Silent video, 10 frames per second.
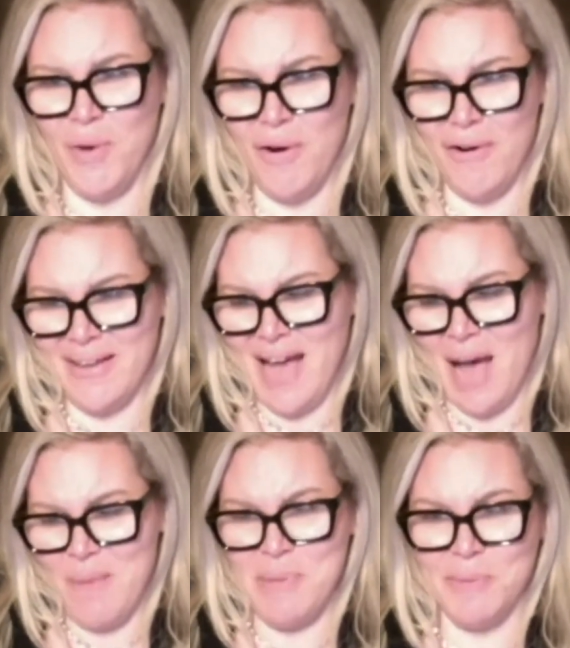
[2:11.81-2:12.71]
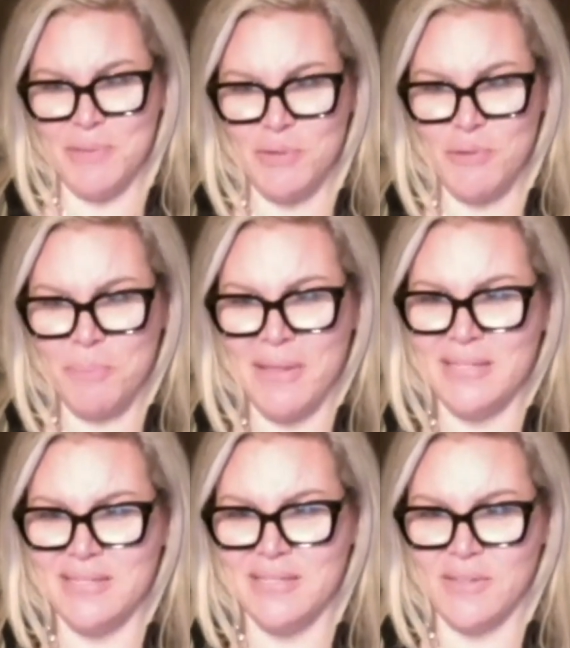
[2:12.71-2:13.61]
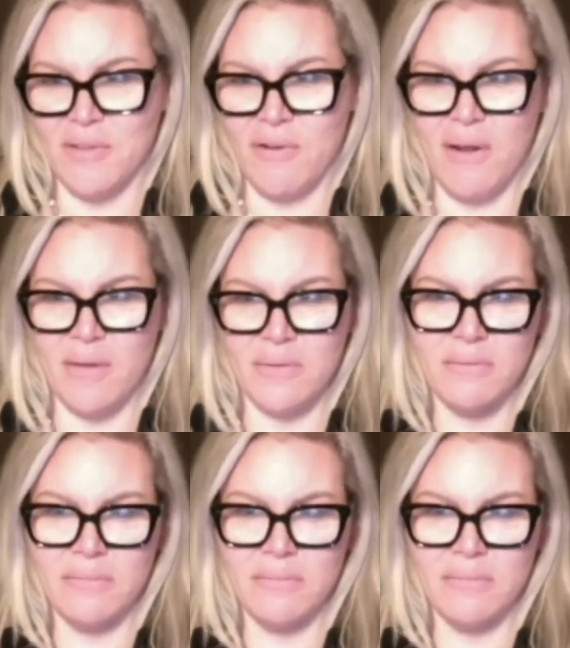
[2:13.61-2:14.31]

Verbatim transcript: I already got people to replace heels on the ground.